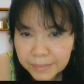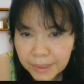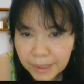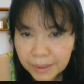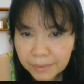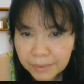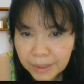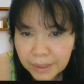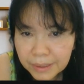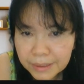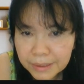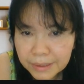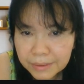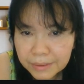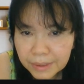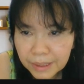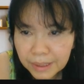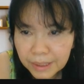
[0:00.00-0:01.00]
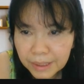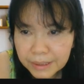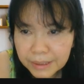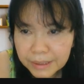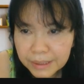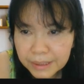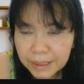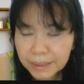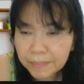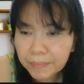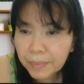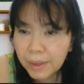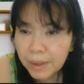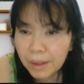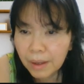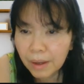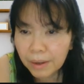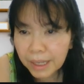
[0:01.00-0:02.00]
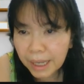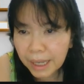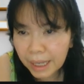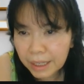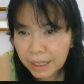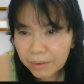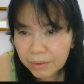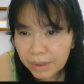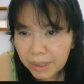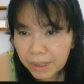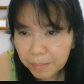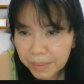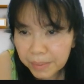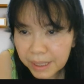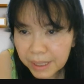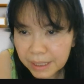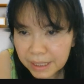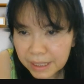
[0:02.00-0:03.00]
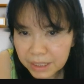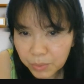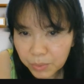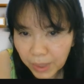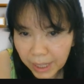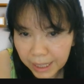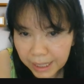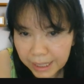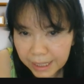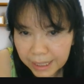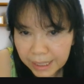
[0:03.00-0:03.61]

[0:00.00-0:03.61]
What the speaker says: like this so that you can see. Okay, it will appear this one.